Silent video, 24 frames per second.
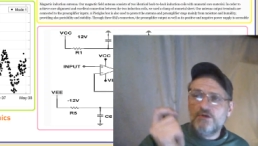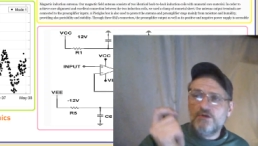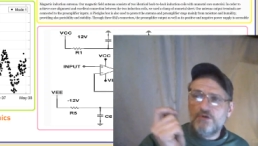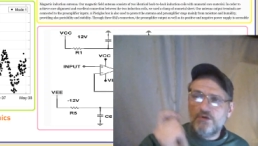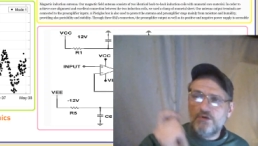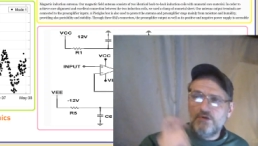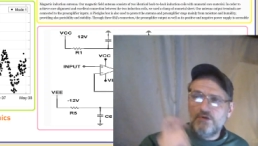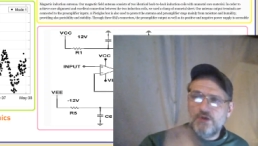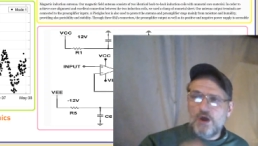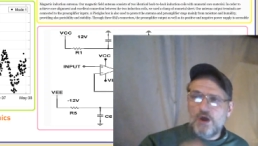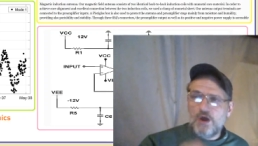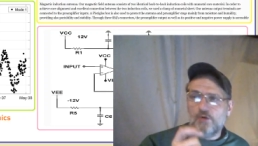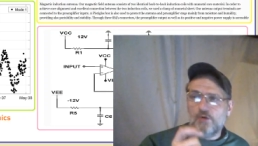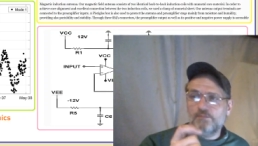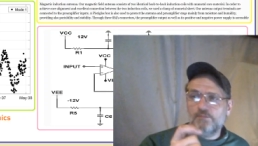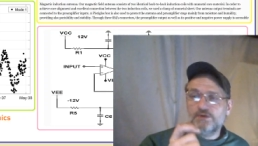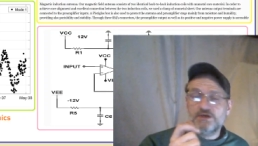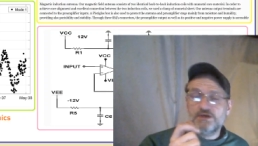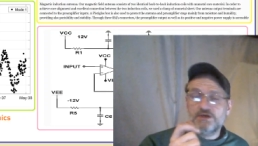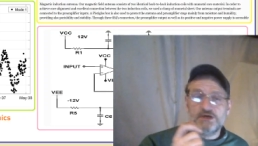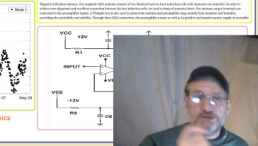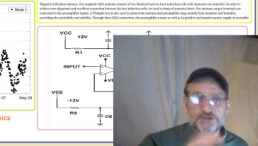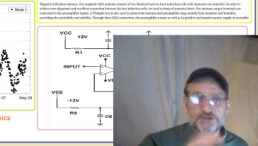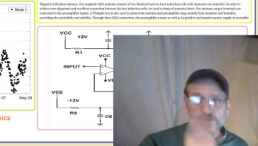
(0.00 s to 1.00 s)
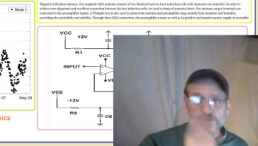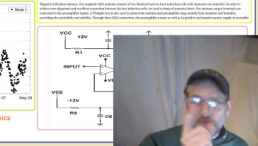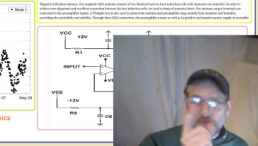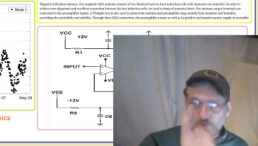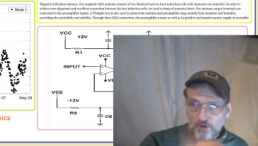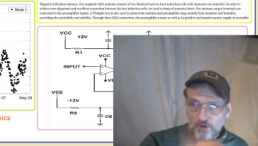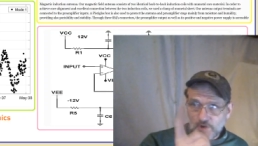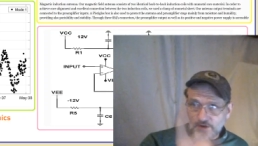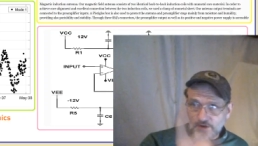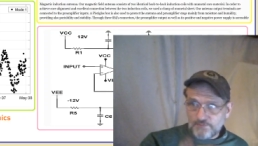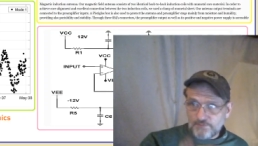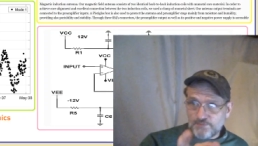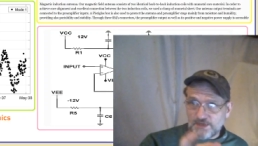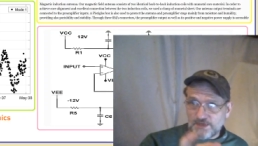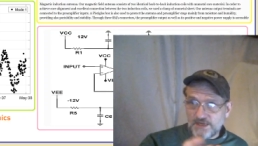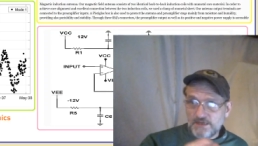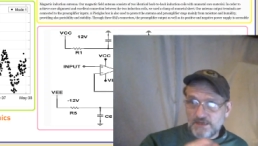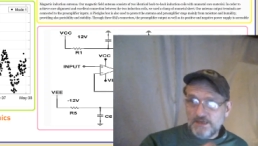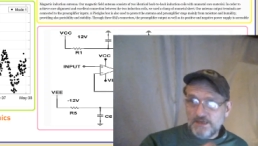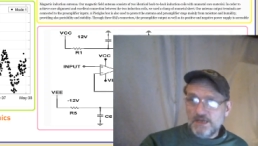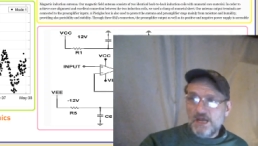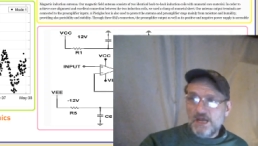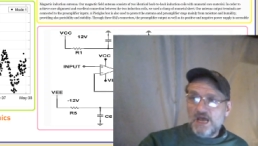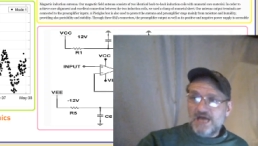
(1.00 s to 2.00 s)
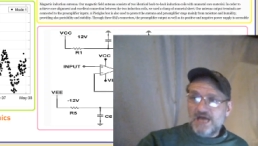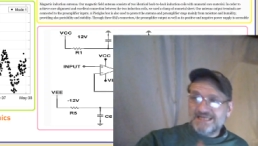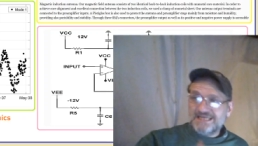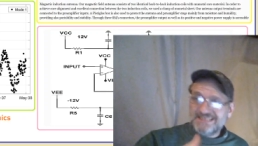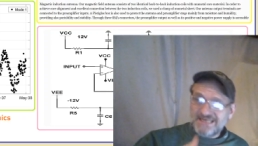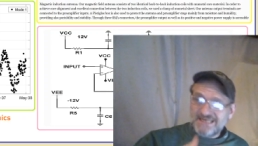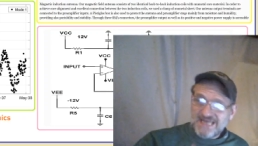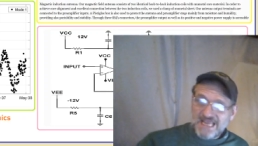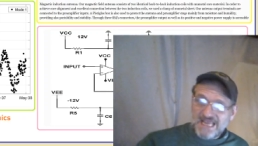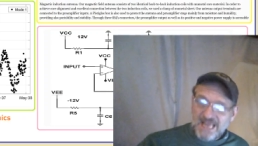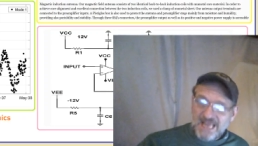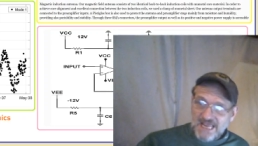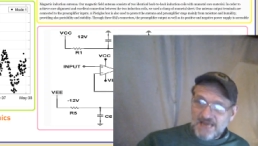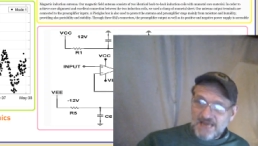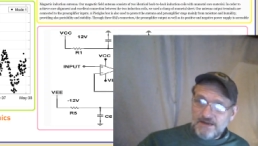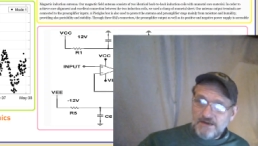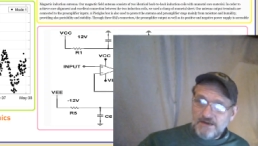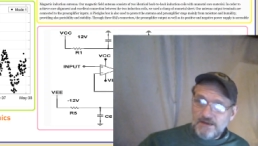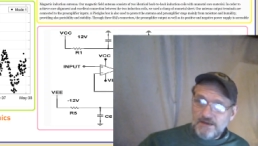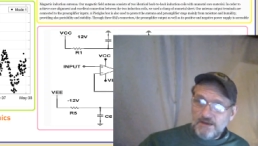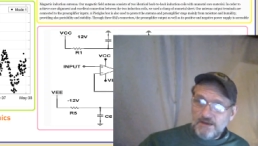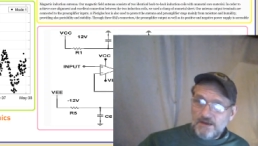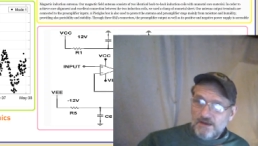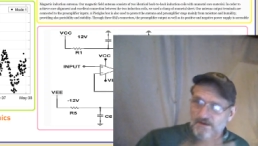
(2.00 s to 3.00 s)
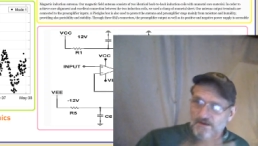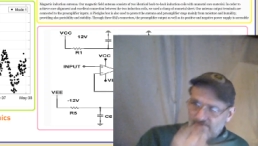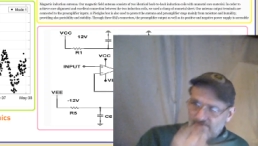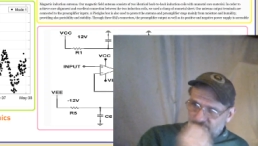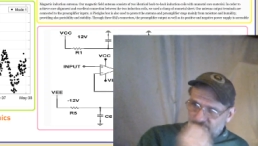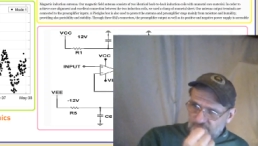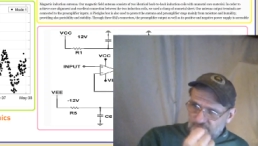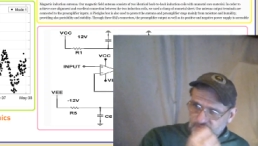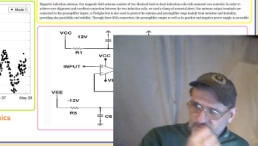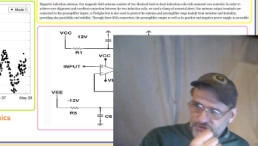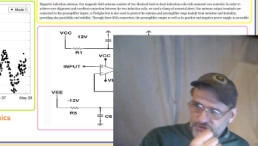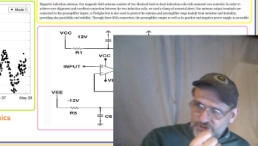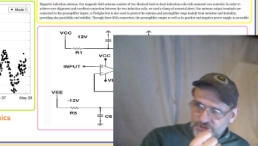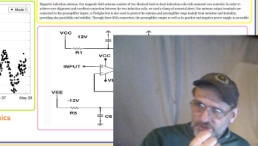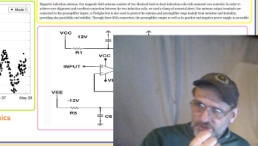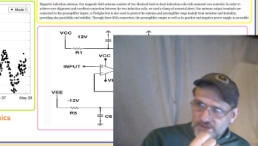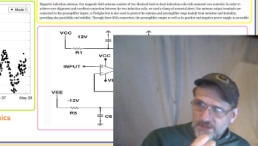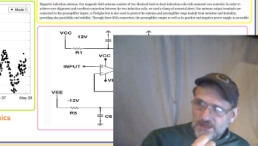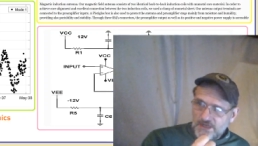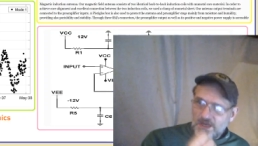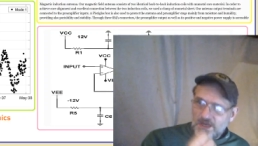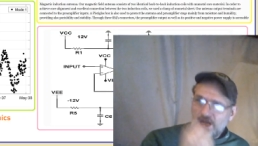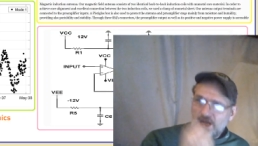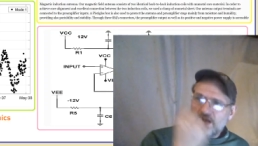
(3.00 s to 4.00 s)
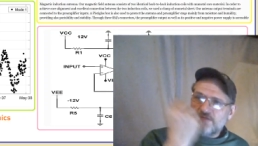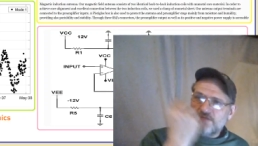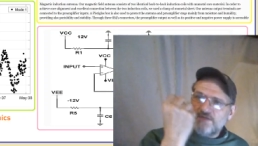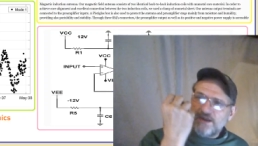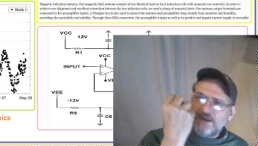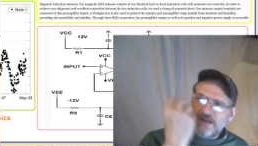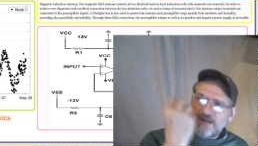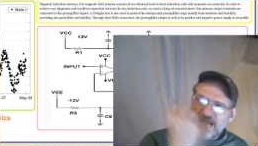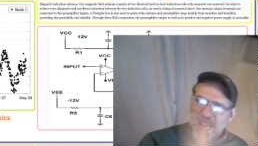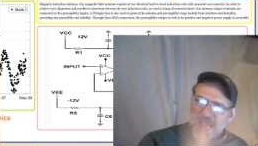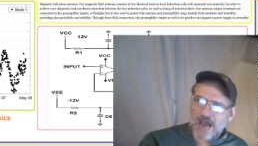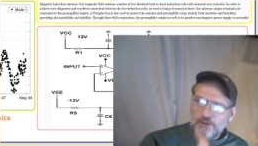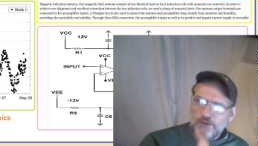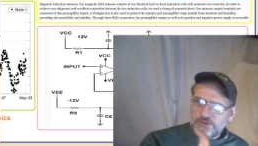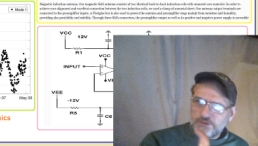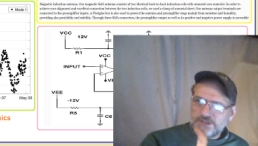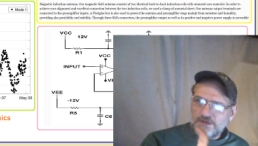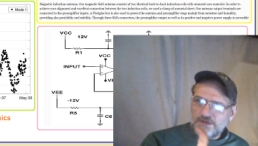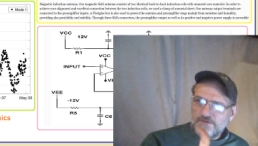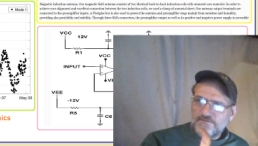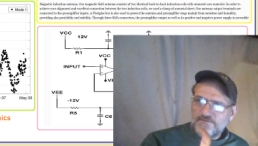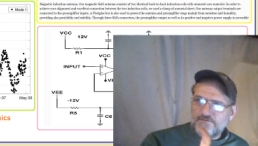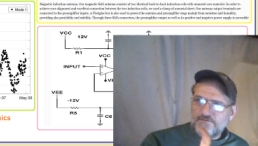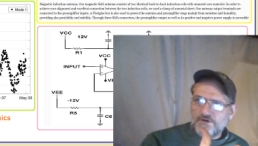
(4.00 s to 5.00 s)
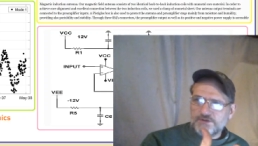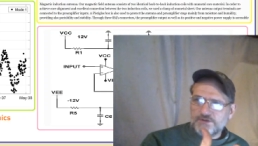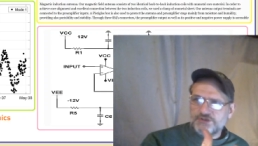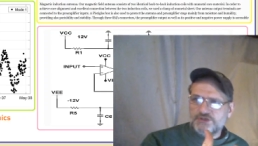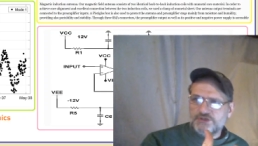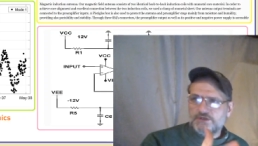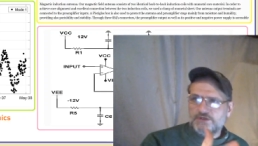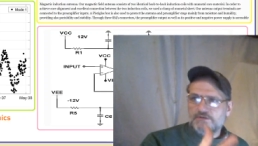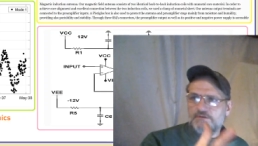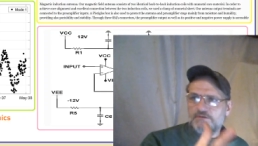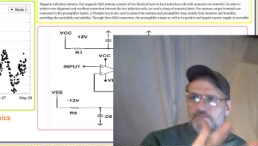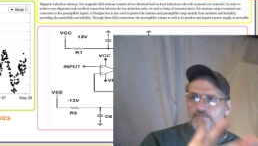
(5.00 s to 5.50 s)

no, because your heartbeat has an in function and then an out function.